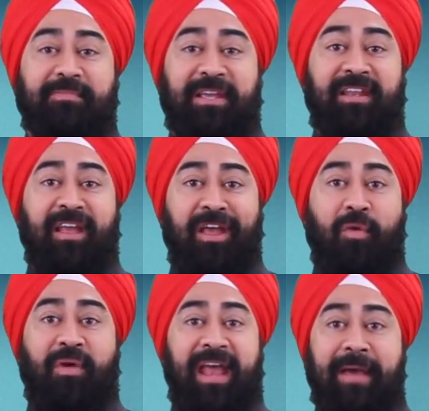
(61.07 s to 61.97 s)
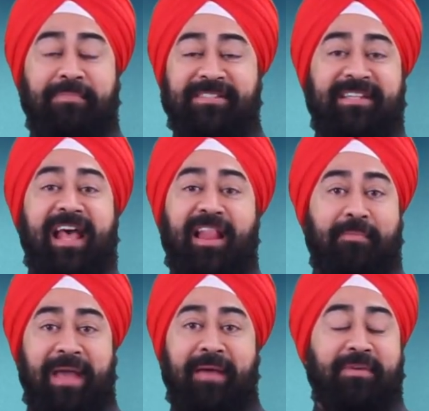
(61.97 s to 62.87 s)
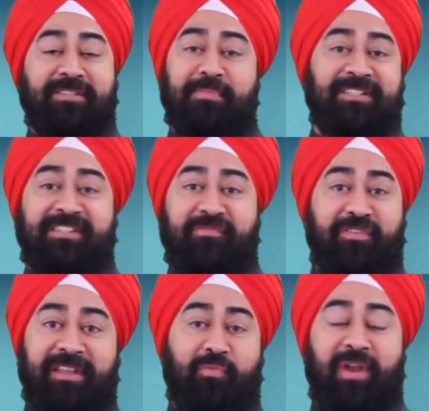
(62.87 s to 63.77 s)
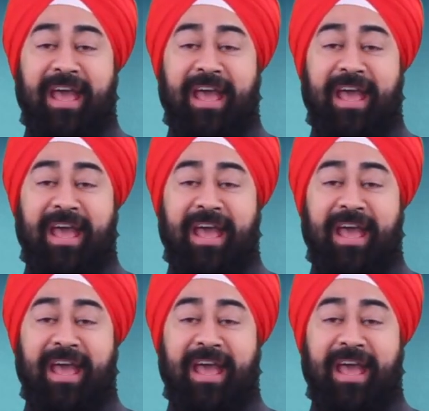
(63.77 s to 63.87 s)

I mean, what happens in Alabama is much different than what